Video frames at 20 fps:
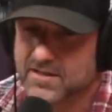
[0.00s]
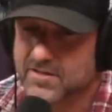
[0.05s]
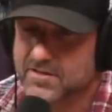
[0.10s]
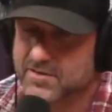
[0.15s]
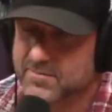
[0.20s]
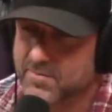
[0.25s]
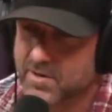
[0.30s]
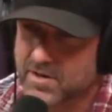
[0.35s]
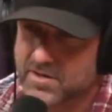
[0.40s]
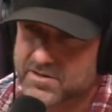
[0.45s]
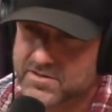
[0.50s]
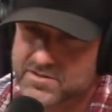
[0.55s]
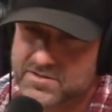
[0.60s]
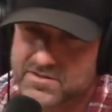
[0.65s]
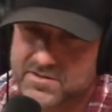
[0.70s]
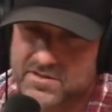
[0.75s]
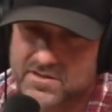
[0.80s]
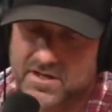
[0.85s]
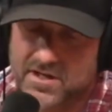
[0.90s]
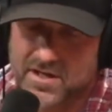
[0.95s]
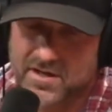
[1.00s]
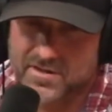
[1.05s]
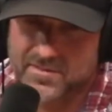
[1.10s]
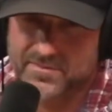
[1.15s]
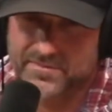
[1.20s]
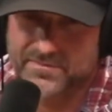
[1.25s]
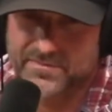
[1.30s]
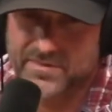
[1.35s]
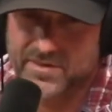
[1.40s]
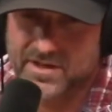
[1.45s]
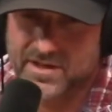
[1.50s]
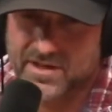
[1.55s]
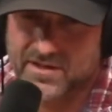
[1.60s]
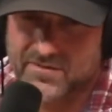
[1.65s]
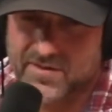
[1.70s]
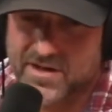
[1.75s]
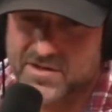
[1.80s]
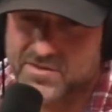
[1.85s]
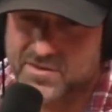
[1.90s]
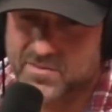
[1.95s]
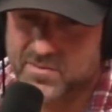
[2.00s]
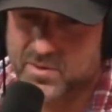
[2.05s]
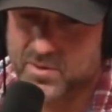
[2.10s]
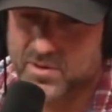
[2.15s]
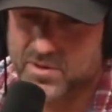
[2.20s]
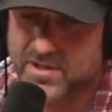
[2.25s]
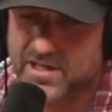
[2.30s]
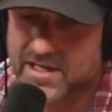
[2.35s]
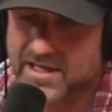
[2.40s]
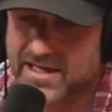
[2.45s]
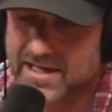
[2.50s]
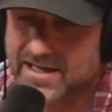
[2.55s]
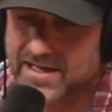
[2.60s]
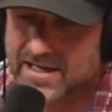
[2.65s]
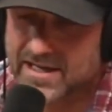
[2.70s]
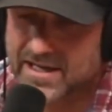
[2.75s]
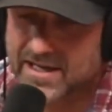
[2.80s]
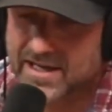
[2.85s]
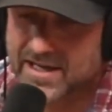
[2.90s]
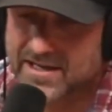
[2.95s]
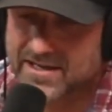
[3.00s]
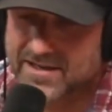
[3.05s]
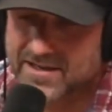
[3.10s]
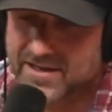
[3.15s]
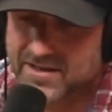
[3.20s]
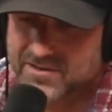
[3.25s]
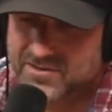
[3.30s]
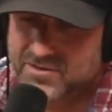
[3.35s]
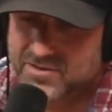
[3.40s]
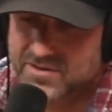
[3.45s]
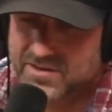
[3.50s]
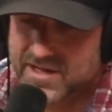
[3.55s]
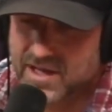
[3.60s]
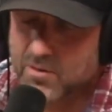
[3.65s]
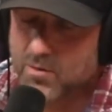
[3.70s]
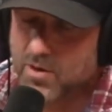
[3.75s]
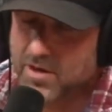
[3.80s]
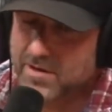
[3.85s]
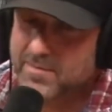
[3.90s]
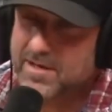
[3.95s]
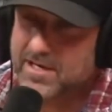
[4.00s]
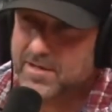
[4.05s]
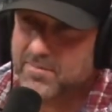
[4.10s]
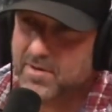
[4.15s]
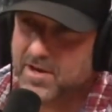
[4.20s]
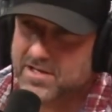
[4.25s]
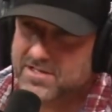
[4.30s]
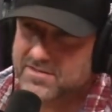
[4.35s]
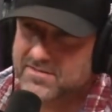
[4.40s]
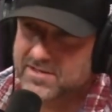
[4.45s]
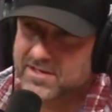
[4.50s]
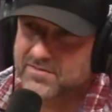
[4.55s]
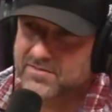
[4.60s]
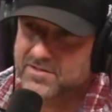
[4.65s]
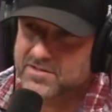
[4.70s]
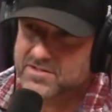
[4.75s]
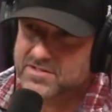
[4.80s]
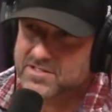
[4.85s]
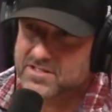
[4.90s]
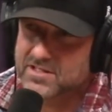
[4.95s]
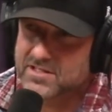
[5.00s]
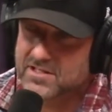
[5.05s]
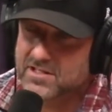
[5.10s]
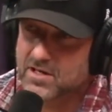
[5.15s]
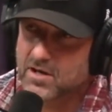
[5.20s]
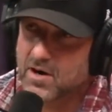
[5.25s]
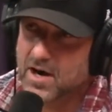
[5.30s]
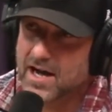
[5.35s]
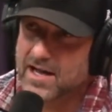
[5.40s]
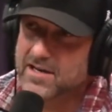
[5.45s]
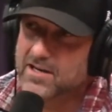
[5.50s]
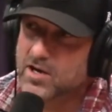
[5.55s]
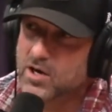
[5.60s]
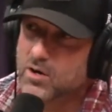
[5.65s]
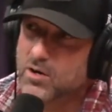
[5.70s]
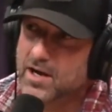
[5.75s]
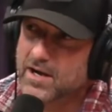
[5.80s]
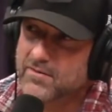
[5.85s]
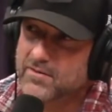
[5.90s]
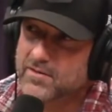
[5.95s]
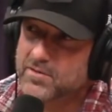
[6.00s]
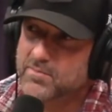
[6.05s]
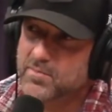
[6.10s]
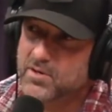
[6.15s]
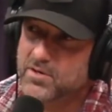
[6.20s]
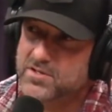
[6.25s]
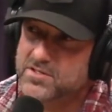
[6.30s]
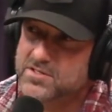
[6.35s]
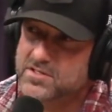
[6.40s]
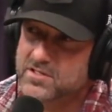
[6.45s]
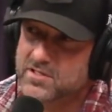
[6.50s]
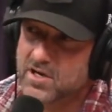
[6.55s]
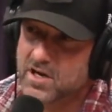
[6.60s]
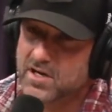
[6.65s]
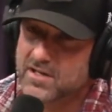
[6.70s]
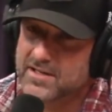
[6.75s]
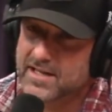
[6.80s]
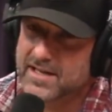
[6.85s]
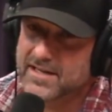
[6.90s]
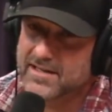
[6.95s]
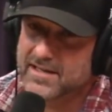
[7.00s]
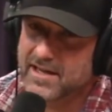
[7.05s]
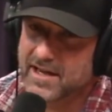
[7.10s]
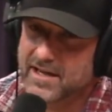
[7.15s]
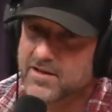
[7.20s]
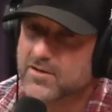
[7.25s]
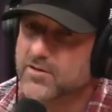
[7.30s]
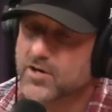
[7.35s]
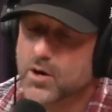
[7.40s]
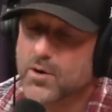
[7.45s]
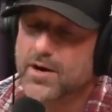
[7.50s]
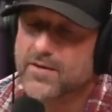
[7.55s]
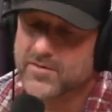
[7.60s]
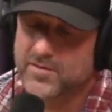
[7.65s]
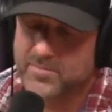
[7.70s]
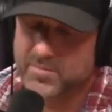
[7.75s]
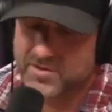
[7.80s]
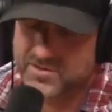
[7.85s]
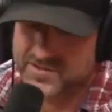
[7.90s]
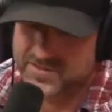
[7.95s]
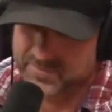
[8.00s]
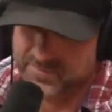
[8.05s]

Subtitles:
on the Parks Advisory Board, and they want to make a positive difference. I know every person on that. I don't know every person